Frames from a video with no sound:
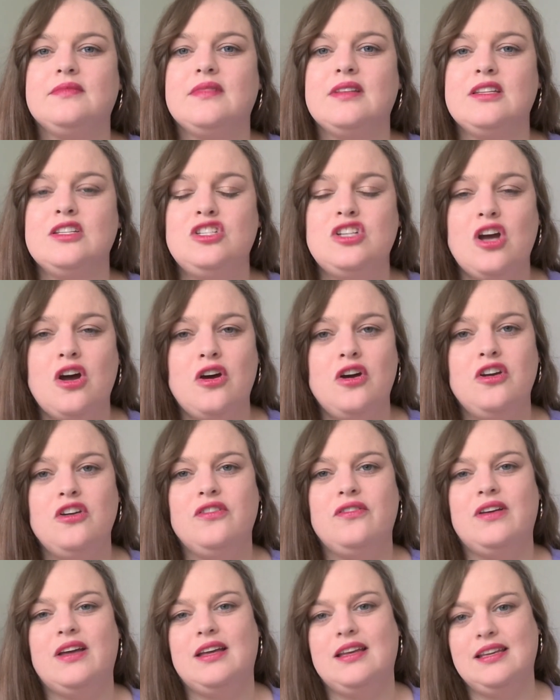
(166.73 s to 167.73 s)

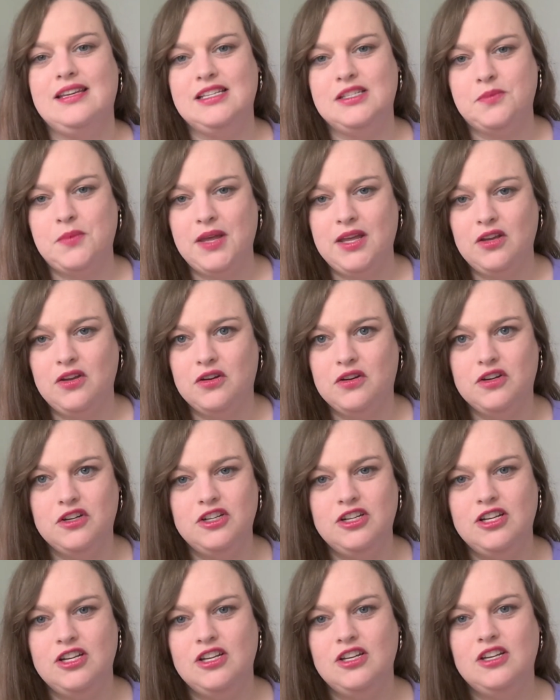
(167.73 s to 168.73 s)
Jehovah is my God.
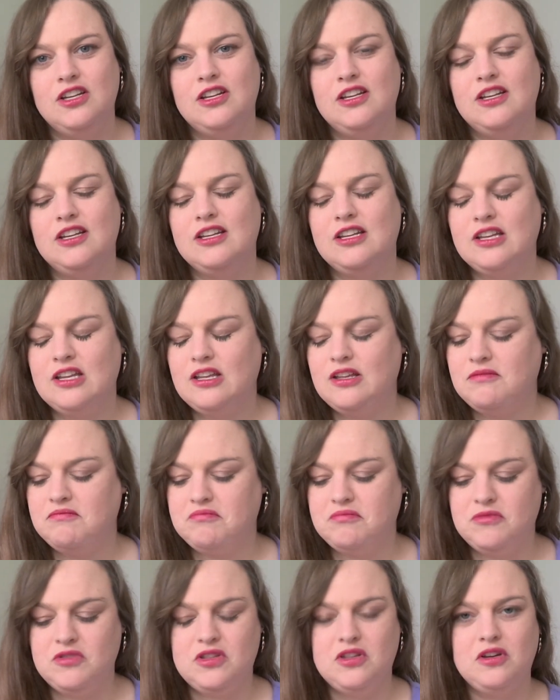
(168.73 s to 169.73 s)

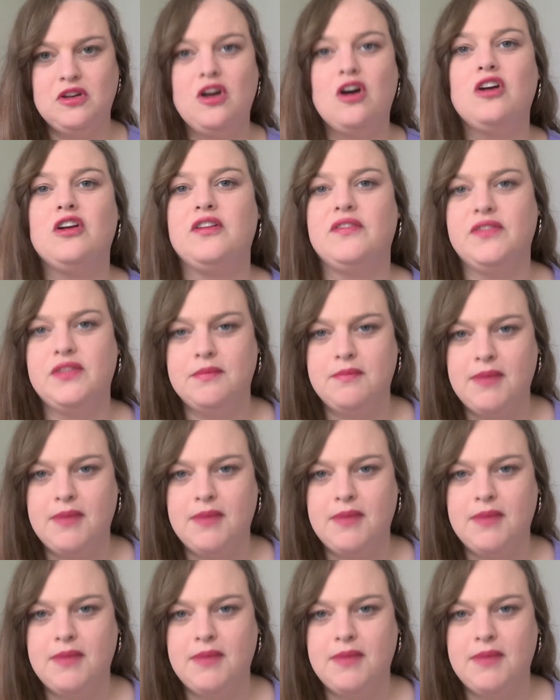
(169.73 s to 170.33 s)
The God of the